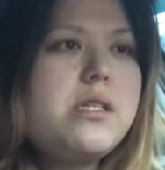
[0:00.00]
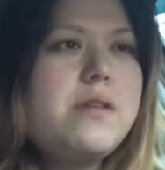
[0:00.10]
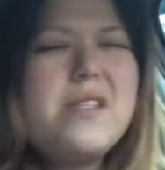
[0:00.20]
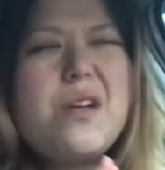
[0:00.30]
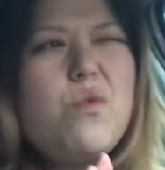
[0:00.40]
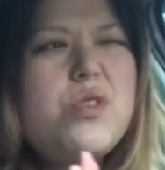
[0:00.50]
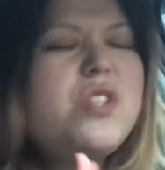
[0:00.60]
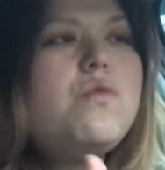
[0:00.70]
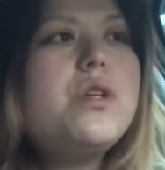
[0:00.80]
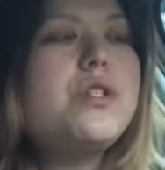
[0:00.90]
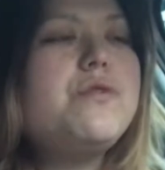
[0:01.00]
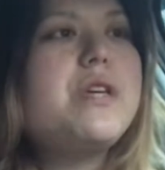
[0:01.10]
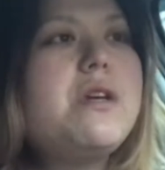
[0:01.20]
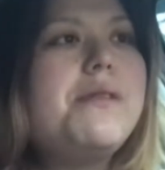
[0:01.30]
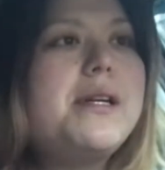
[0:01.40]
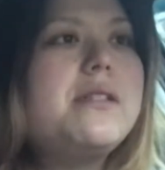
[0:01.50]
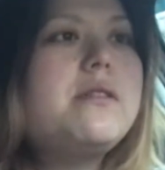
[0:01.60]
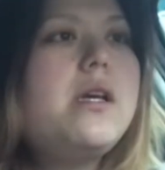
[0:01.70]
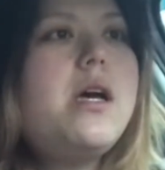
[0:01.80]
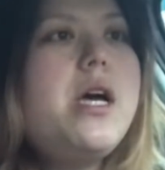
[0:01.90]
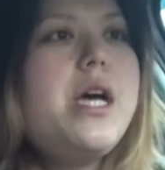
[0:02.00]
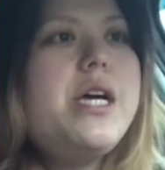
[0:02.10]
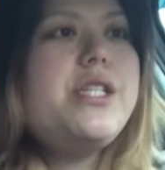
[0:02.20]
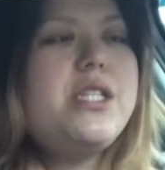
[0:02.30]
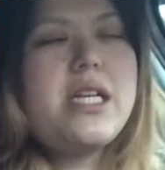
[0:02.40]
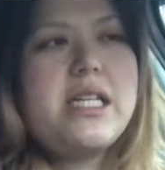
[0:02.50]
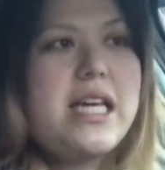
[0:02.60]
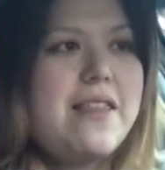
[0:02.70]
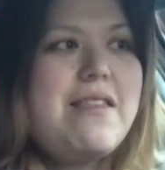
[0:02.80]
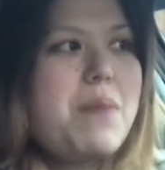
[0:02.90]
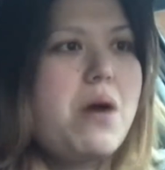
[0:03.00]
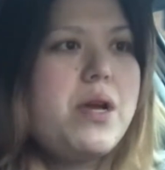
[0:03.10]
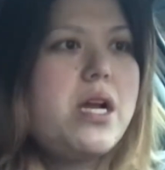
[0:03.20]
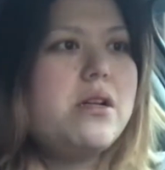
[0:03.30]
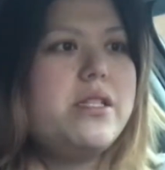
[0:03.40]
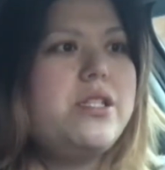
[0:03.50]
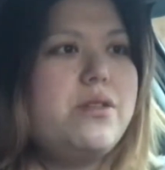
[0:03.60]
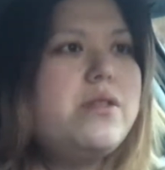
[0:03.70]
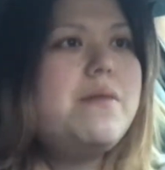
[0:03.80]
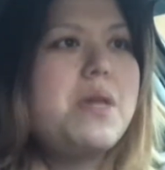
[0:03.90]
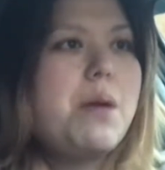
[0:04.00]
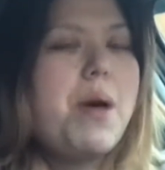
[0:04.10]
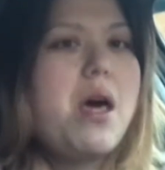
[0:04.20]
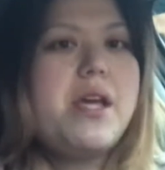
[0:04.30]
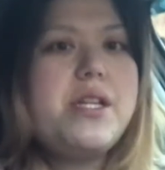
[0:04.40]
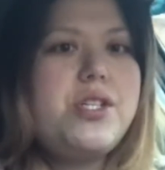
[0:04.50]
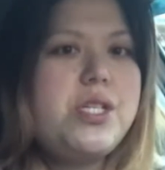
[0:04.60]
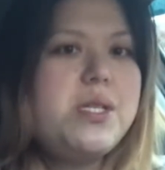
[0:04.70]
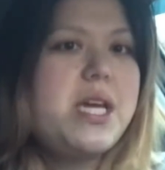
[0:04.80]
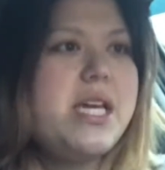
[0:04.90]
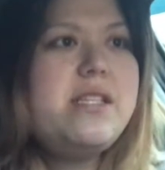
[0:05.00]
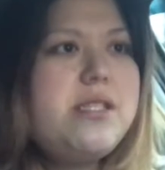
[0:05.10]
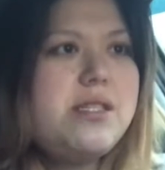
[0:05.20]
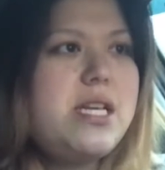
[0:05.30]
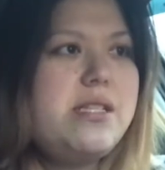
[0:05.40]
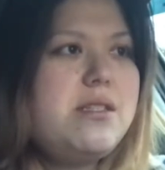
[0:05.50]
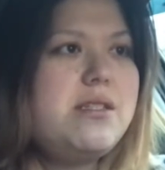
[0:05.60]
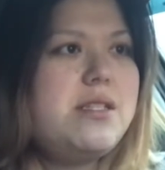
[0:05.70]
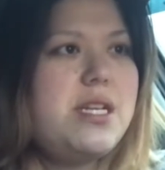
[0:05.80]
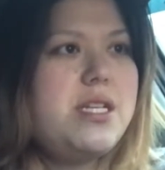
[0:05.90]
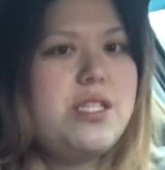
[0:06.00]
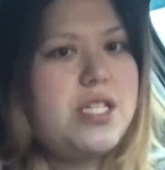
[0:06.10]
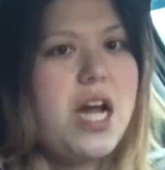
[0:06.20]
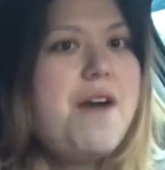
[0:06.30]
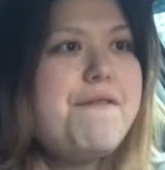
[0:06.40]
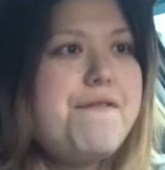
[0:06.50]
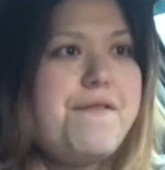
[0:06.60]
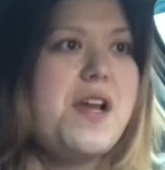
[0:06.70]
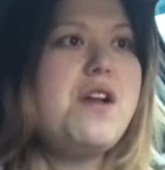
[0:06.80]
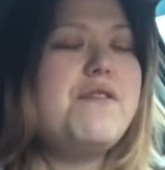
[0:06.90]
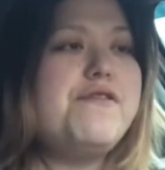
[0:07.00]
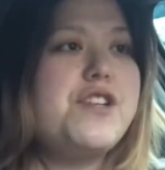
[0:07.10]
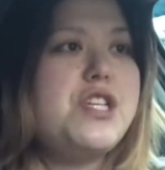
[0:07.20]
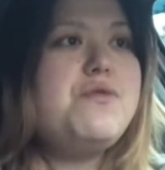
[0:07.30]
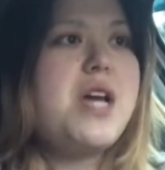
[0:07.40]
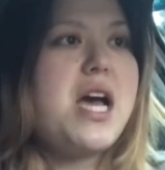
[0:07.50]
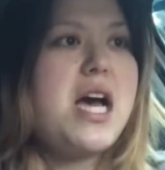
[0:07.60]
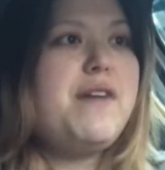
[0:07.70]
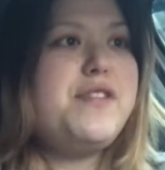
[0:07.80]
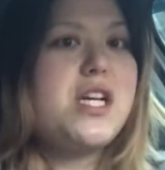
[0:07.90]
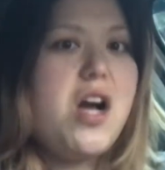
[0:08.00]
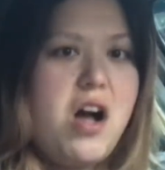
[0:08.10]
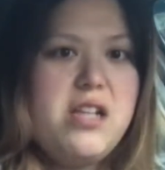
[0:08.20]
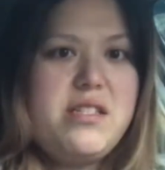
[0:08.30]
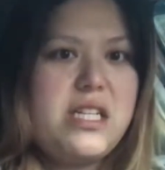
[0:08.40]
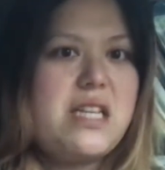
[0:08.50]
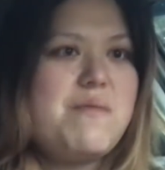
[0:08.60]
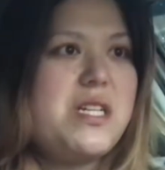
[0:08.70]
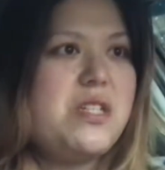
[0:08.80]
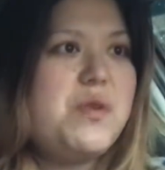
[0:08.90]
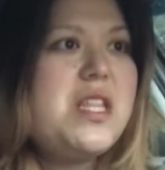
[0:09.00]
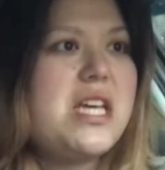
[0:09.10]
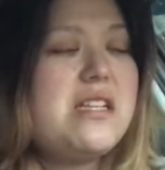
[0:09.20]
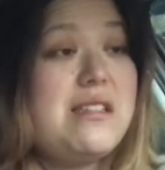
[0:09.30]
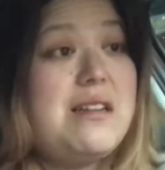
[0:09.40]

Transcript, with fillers: It was like just one or two keywords. She's like, to get them out here to do something about it. And she's like, it's not fair for you to have to constantly be doing this.